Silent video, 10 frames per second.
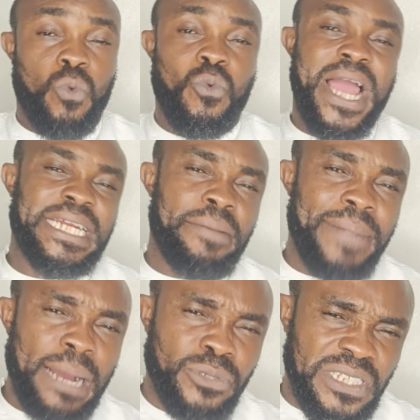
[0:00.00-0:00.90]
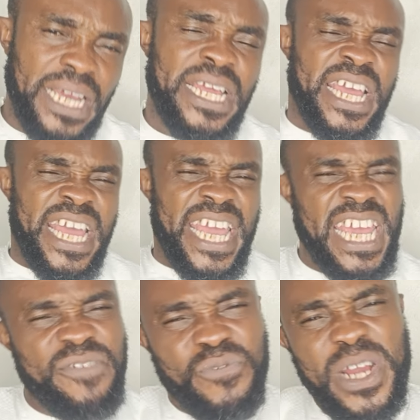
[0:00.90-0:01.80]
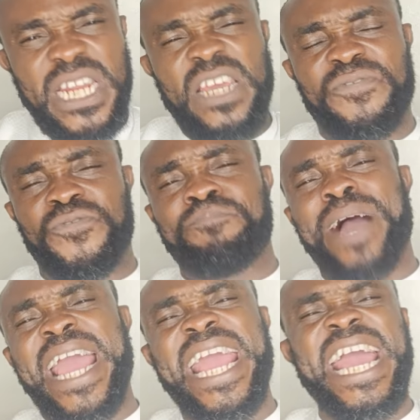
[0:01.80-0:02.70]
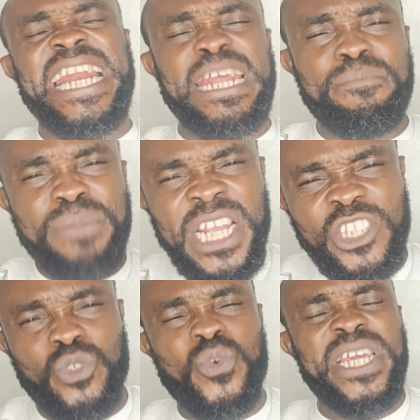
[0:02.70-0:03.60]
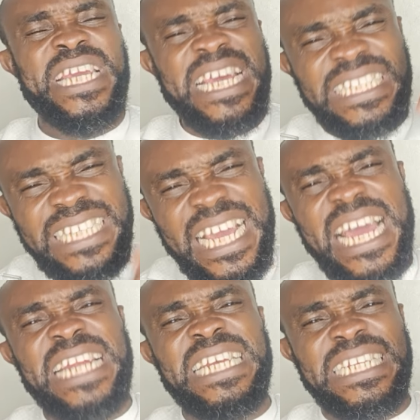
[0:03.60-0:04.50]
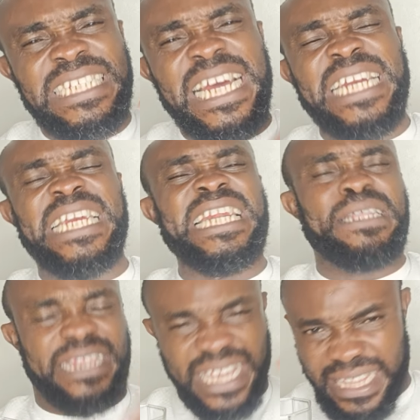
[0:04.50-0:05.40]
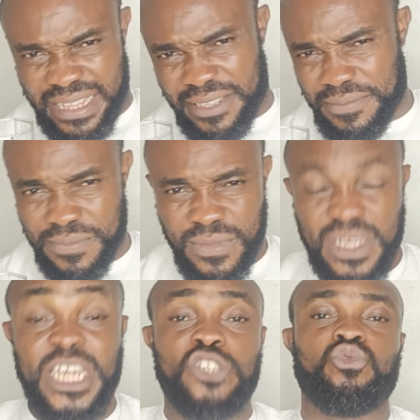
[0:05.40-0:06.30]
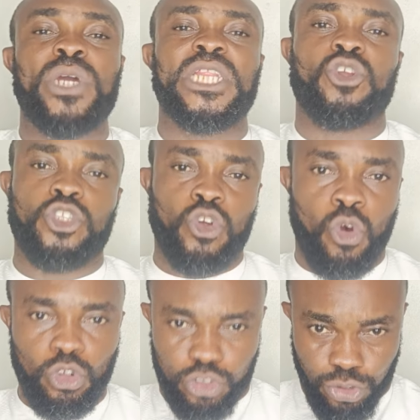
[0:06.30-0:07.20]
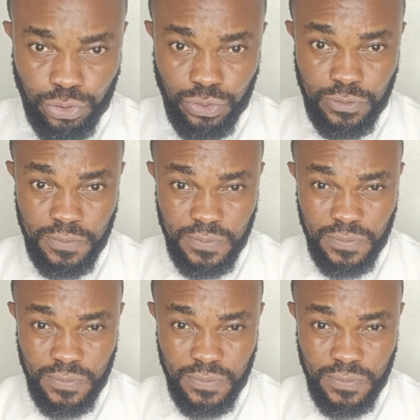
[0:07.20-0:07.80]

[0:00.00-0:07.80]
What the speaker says: where the Bible says, even if by any means you eat any deadly thing, it will not hurt you.